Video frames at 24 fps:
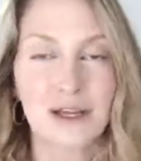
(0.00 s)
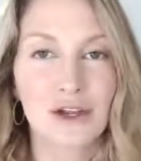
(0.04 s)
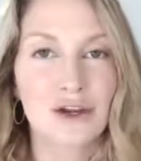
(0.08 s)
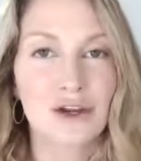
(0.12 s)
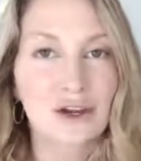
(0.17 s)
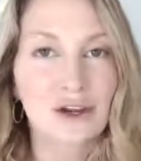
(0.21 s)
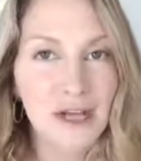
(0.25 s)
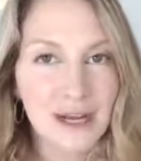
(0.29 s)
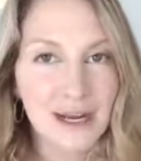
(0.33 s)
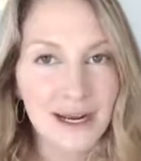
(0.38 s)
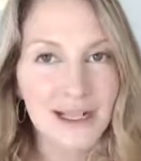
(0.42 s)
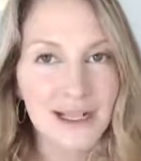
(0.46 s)

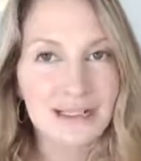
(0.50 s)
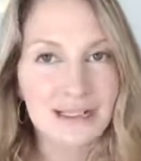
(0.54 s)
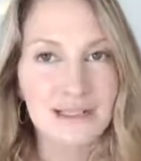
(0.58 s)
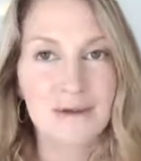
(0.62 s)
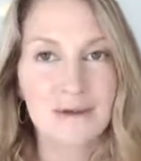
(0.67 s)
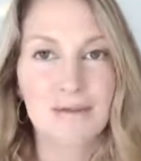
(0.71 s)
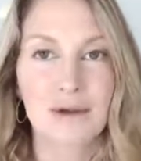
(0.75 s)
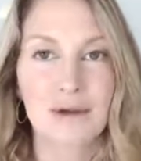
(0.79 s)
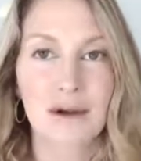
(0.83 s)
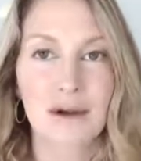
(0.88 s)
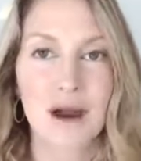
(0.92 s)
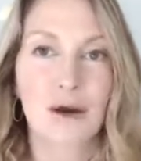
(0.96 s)
connecting
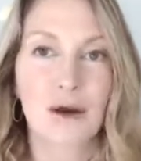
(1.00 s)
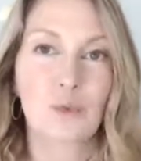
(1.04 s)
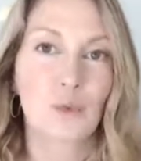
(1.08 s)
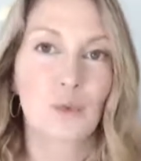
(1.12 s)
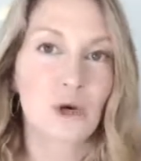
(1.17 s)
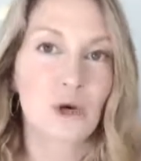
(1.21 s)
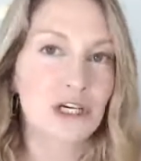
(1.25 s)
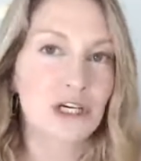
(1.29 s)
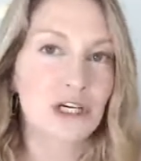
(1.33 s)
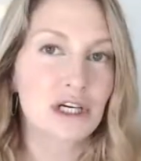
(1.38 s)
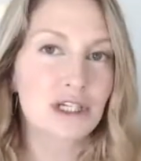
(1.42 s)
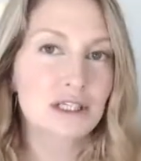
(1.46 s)
beyond
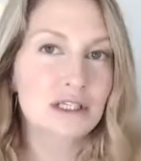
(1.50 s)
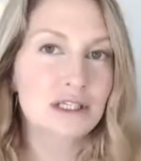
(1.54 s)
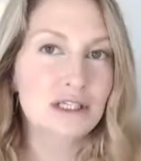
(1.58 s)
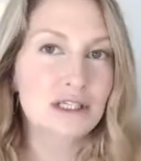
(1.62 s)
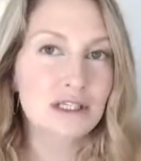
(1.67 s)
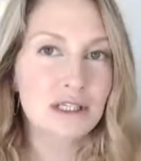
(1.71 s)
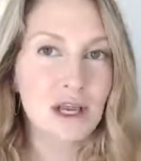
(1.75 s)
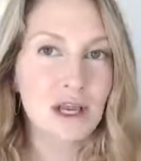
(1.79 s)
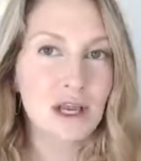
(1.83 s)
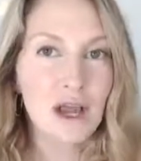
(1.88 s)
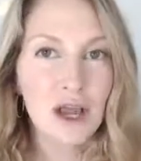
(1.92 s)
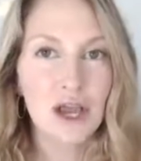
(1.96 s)

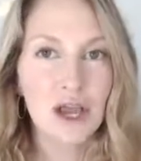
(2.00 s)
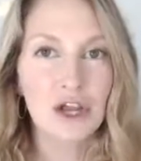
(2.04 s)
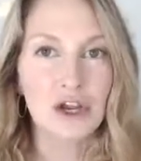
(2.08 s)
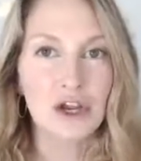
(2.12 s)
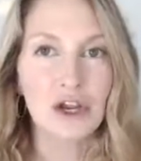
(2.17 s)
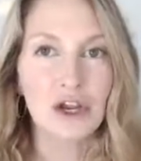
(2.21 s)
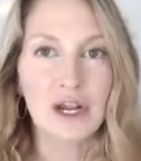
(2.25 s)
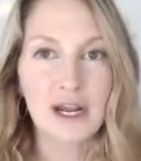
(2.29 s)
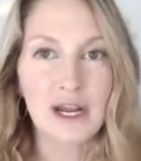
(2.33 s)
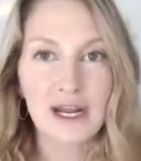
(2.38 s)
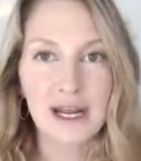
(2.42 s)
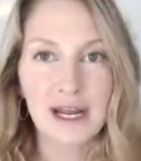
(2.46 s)
words. You're
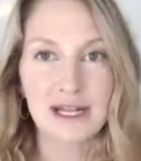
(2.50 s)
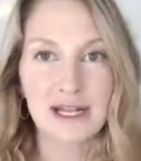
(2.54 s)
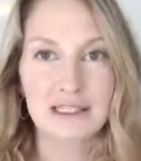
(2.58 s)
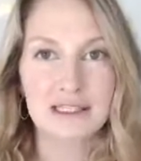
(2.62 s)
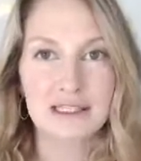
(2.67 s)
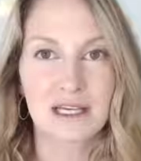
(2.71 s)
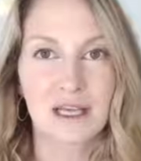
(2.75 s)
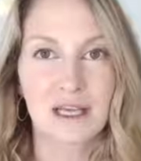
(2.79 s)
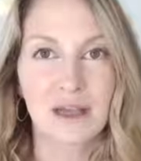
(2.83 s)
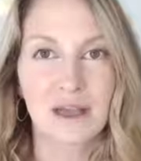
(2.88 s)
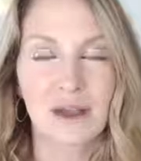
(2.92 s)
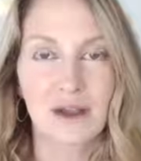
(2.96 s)

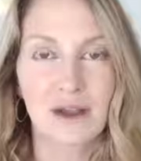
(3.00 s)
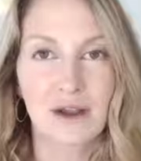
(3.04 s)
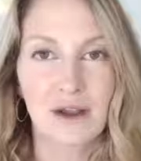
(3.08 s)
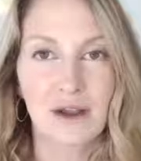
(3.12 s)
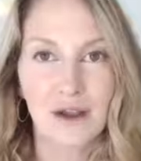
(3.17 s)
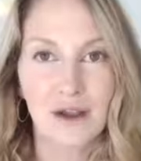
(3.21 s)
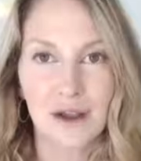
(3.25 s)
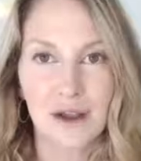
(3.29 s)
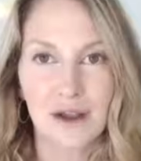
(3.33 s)
connecting